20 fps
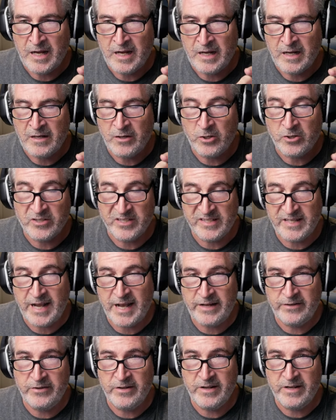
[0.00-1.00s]
or
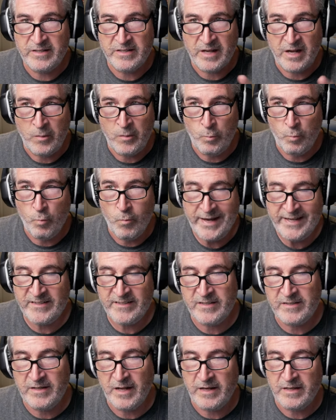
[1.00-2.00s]
Saturdays and
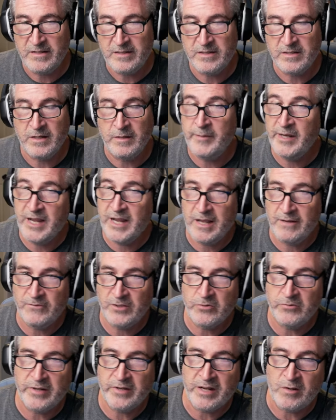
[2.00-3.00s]
Wednesdays. So I'm going to have to go
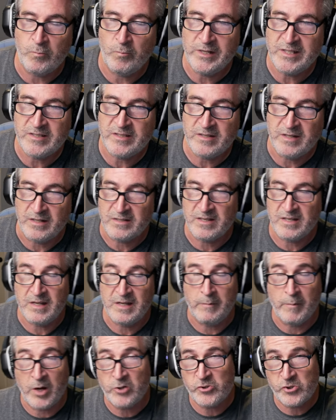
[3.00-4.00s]
down Wednesday and see him.
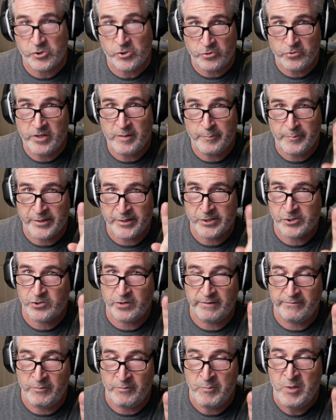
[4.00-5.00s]
I'll show you a picture of
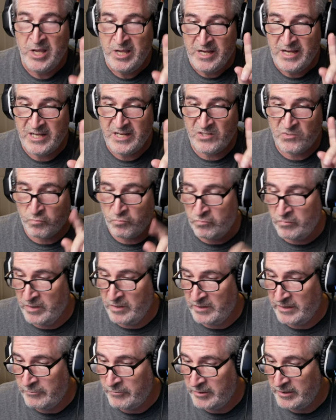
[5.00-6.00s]
him. He's really,
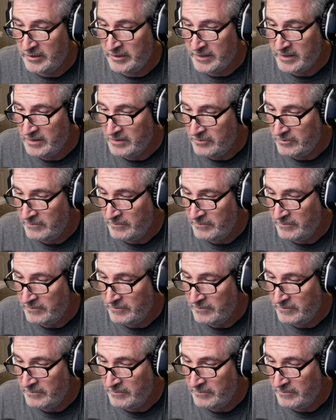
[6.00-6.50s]
really cute.